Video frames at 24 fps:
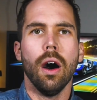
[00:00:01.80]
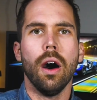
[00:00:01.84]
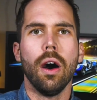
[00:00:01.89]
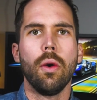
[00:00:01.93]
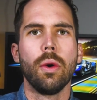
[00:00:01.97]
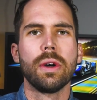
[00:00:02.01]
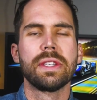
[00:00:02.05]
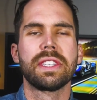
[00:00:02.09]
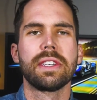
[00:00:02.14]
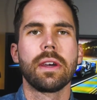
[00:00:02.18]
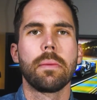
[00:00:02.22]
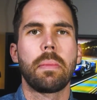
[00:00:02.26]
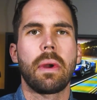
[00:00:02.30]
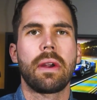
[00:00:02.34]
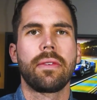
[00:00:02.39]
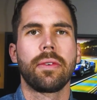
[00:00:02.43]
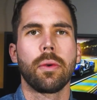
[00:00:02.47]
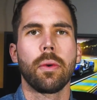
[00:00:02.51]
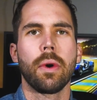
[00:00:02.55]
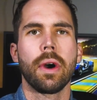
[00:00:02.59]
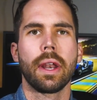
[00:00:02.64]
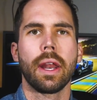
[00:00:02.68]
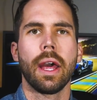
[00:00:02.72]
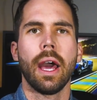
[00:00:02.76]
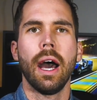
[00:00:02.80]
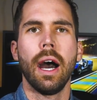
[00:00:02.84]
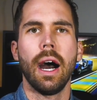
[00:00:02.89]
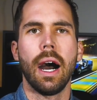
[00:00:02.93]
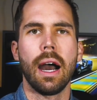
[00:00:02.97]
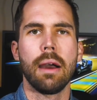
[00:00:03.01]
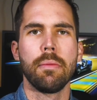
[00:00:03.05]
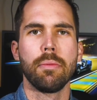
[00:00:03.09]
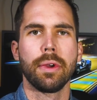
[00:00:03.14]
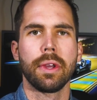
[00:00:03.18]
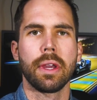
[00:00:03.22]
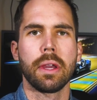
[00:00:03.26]
What's up everyone?
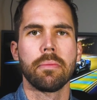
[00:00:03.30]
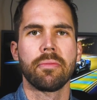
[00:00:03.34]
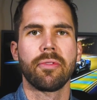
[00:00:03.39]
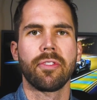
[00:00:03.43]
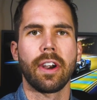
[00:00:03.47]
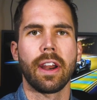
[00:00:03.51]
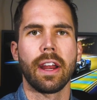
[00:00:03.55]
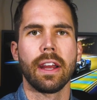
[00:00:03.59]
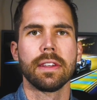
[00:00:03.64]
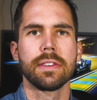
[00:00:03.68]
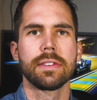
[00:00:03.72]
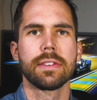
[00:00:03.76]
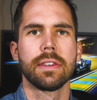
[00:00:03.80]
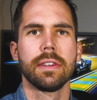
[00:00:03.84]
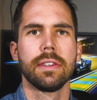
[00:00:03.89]
I'm William France.